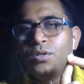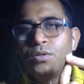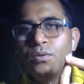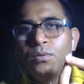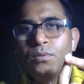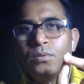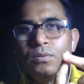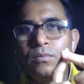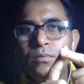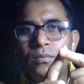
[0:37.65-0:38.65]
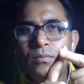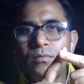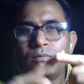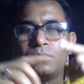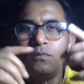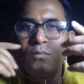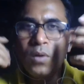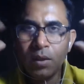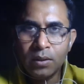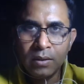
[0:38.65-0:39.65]
So,
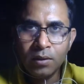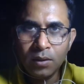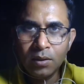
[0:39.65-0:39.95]
what